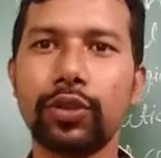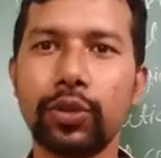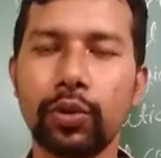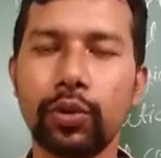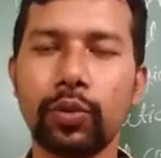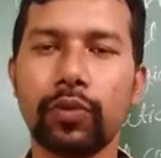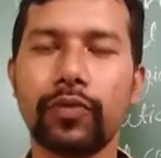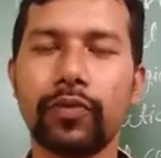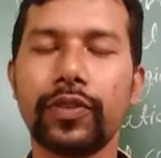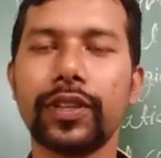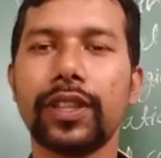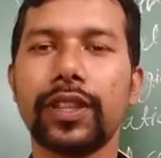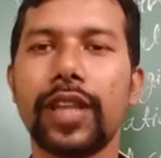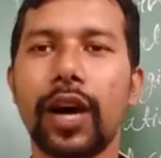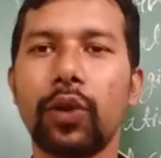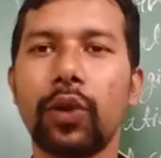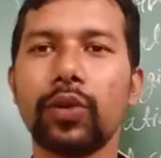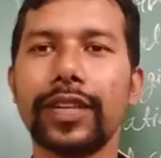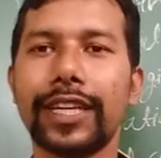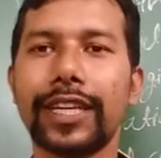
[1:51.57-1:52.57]
you
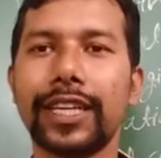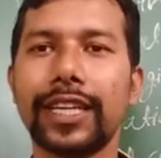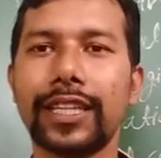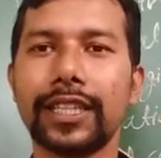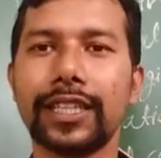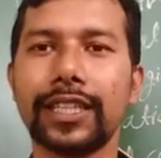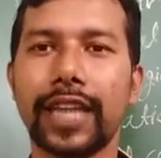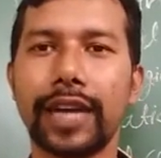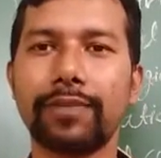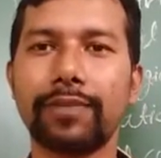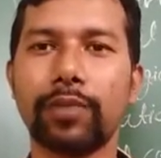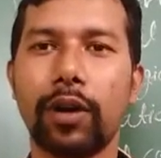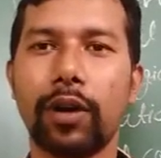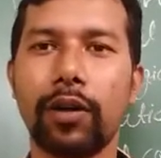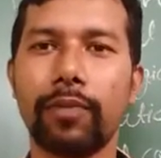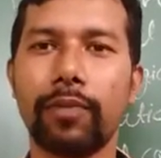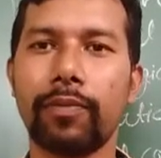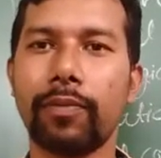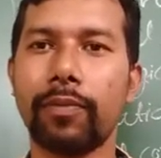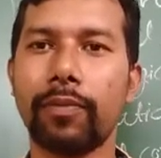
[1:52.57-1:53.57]
without any type
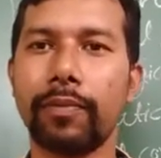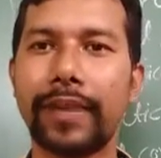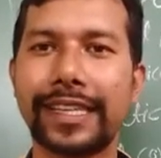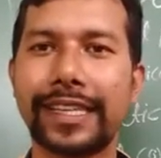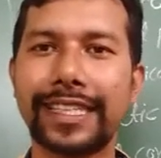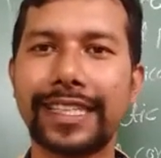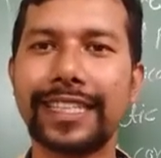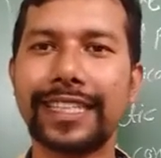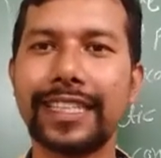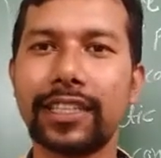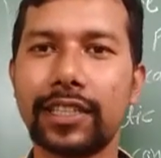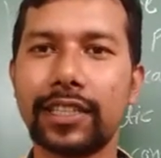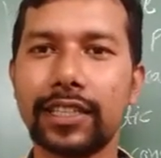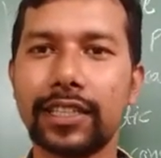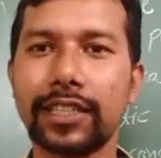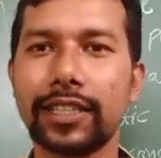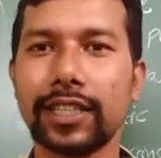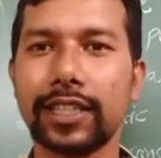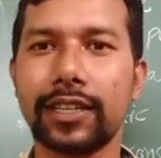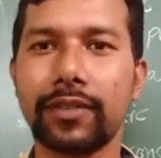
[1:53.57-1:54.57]
of message in
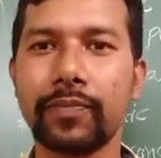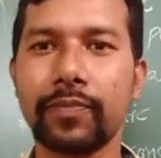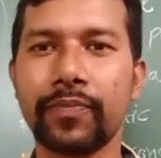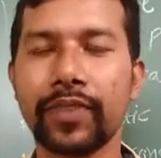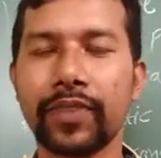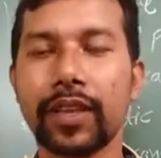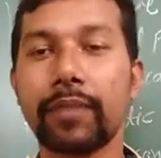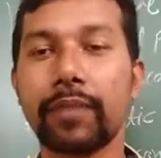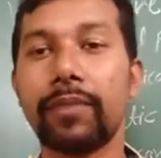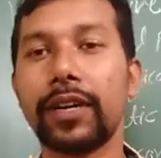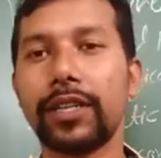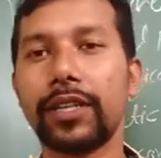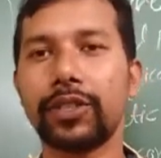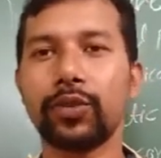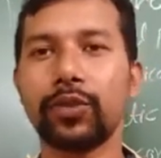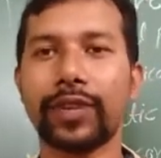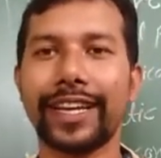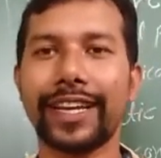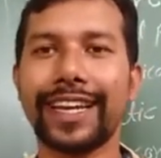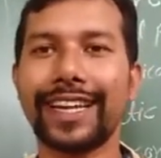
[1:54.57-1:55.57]
written, but
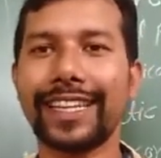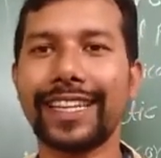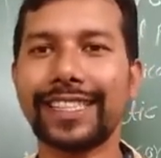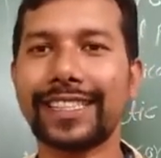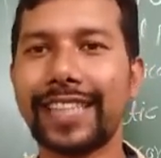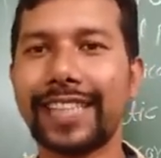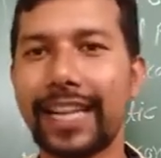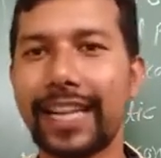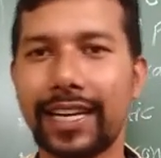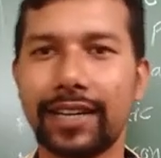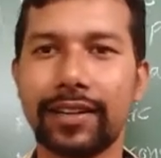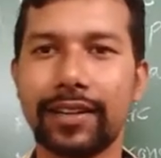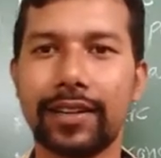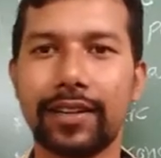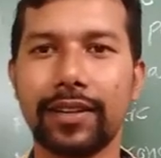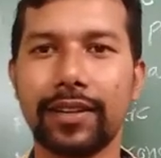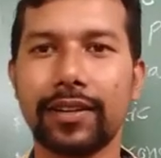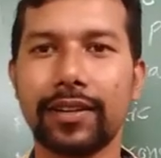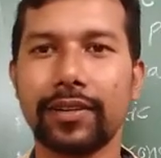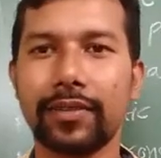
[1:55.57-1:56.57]
you can understand
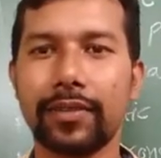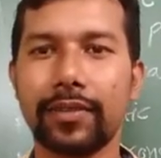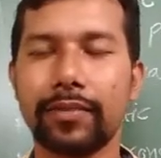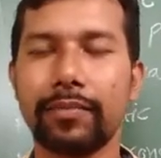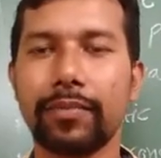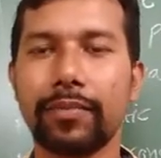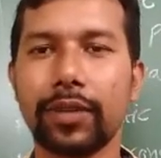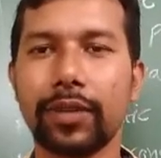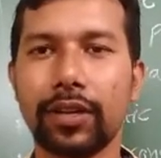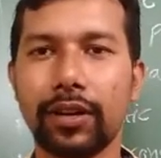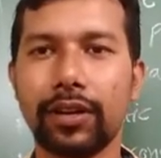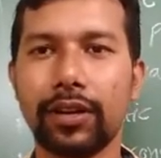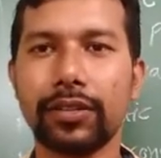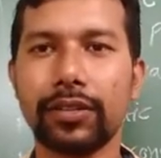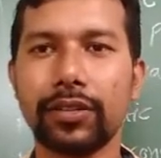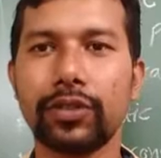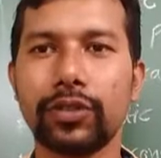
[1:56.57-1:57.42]
because